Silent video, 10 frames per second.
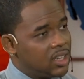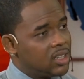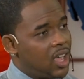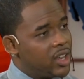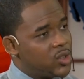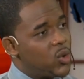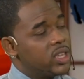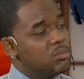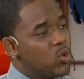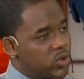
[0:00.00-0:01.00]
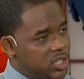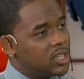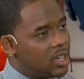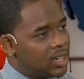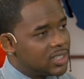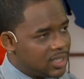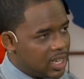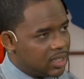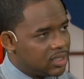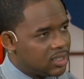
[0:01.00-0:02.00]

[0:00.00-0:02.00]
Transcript: and your emotional state.